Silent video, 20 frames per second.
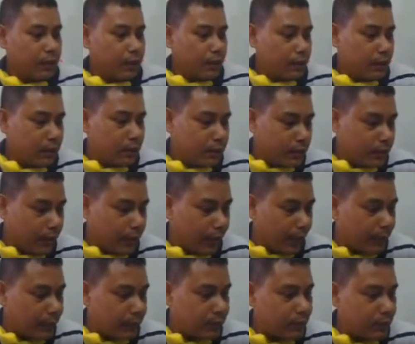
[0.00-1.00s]

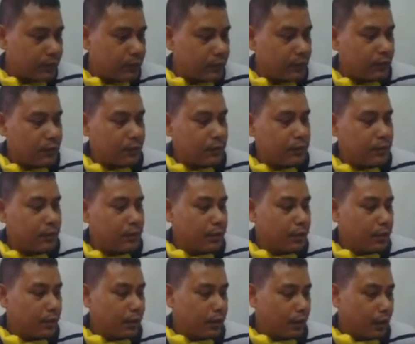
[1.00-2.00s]
Then,
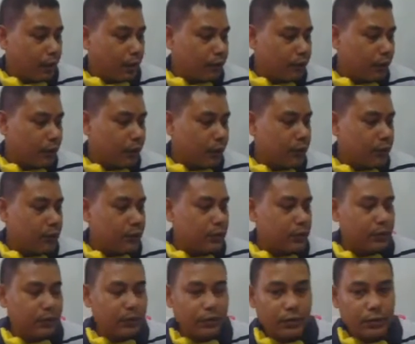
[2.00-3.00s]
of course,
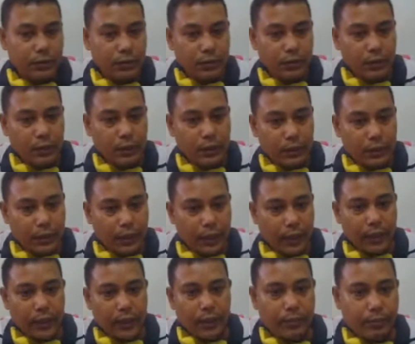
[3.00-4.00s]
there
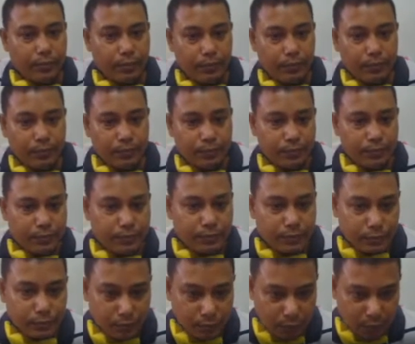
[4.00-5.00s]
are
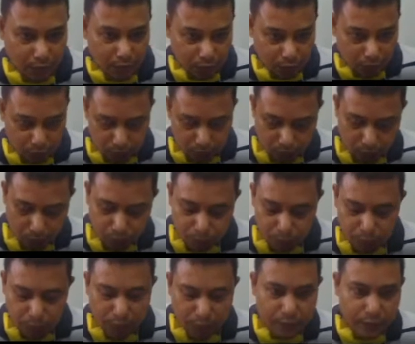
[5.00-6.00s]
some
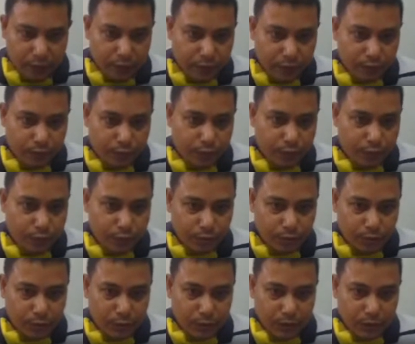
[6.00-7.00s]
cases we
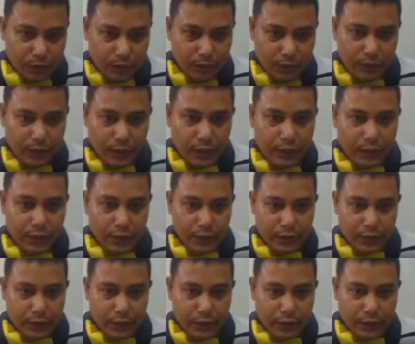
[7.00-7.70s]
use intersection